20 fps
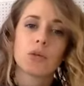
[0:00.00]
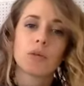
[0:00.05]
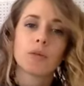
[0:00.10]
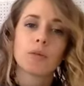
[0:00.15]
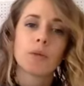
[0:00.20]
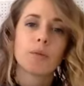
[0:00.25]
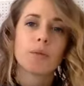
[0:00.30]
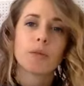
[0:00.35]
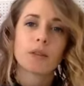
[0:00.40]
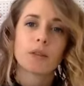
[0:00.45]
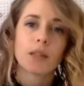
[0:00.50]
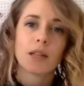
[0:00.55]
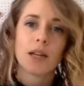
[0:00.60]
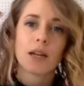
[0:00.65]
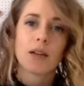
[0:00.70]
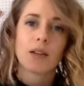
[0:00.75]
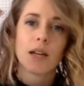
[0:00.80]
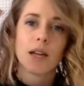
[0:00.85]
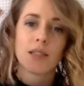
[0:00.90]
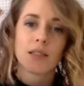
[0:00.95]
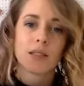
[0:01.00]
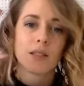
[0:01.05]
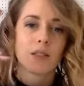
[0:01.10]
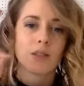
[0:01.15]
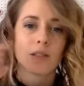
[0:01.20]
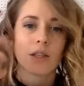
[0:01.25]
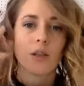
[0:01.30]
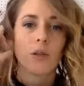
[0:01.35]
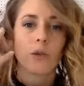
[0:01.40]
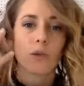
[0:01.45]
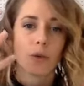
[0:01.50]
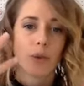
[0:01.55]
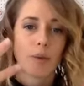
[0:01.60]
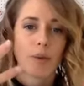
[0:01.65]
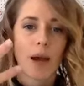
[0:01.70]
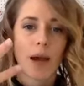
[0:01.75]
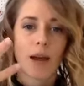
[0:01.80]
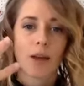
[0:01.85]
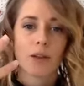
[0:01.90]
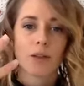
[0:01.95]
when people clean out closet, there's like
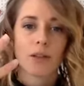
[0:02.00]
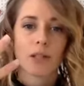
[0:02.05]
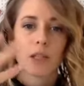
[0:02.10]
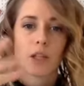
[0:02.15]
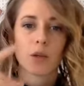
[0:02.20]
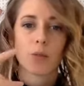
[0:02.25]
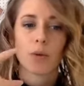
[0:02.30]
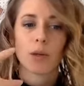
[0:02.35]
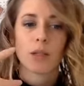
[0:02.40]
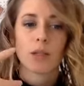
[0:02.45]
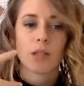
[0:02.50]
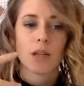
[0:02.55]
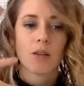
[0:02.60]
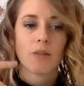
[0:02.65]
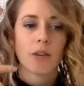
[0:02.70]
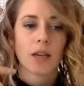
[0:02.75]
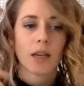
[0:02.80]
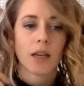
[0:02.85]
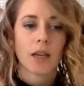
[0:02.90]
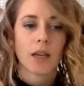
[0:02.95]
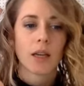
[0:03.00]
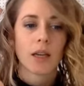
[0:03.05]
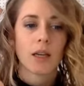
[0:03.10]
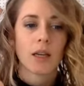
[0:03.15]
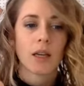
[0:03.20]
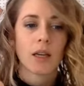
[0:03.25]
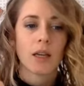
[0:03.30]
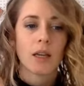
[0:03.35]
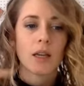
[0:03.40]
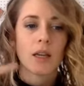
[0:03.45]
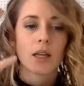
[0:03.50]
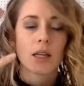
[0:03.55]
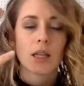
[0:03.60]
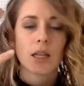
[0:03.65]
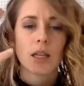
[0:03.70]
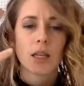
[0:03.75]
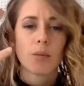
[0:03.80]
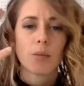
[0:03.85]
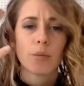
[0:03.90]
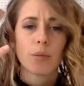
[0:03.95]
3 piles, and you put stuff in
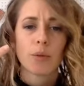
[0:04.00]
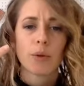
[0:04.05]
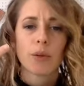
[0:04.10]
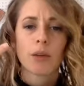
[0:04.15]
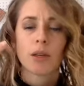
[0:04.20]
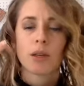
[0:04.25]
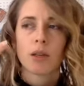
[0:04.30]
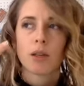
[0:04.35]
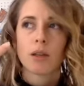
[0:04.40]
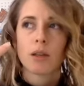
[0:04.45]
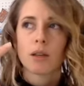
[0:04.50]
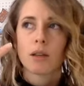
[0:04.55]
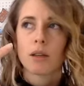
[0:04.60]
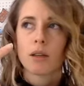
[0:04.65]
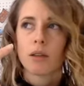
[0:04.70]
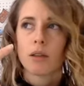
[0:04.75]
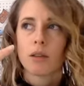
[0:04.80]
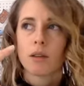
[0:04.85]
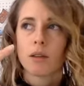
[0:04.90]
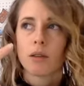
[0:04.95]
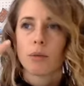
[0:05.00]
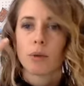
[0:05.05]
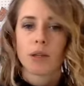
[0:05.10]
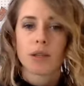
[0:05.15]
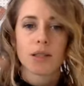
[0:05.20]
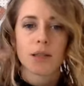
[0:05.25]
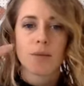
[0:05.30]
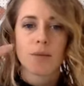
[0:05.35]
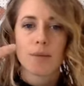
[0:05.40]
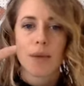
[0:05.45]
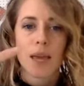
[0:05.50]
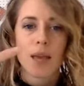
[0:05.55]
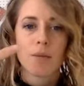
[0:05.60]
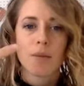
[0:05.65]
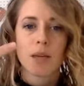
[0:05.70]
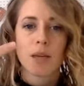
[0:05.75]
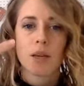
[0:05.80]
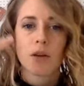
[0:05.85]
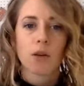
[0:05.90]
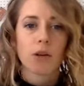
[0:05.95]
keep,
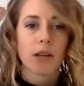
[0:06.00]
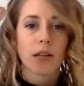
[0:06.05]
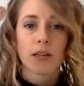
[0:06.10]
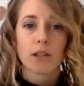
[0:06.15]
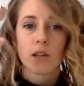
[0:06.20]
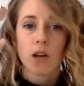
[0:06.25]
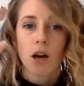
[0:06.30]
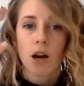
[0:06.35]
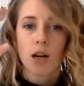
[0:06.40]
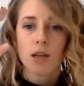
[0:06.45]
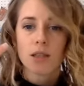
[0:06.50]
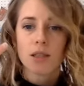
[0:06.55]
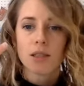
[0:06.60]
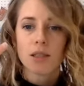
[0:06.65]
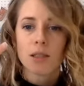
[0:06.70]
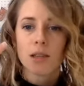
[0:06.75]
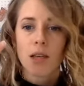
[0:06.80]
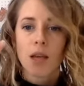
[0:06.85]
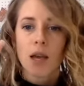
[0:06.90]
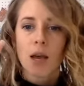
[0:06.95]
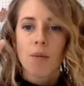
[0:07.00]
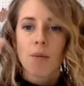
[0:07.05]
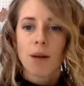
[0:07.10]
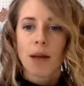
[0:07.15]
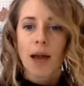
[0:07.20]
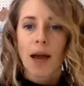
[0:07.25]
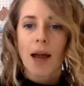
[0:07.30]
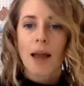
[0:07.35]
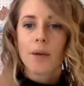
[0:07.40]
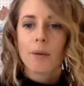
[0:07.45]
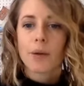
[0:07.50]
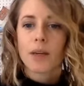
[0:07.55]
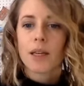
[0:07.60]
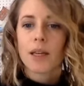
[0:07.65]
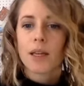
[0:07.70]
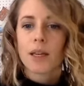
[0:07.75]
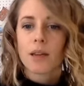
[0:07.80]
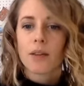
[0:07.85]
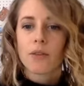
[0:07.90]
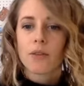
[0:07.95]
maybe, or like toss. But I want
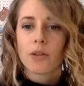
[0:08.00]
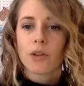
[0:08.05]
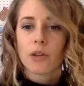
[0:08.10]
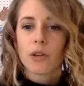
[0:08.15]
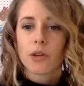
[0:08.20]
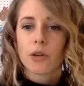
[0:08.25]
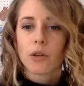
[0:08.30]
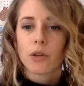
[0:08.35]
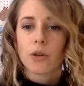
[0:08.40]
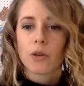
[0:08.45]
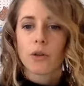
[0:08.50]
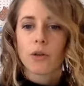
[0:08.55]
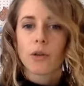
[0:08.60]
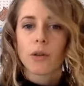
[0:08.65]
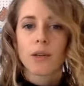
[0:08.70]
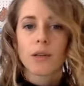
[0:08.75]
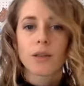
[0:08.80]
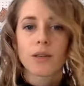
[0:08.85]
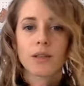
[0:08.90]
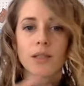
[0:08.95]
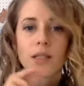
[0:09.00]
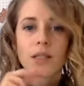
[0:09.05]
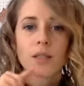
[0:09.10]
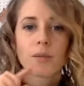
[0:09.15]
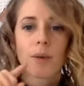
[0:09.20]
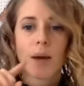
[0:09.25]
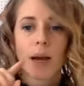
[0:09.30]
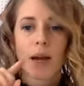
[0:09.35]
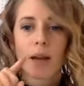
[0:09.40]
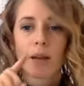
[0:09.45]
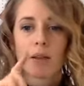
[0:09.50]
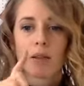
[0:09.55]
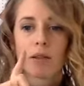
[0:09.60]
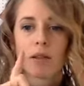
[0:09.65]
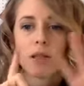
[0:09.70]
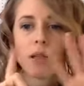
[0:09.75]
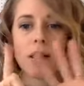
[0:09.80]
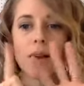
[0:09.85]
to give you 6 piles.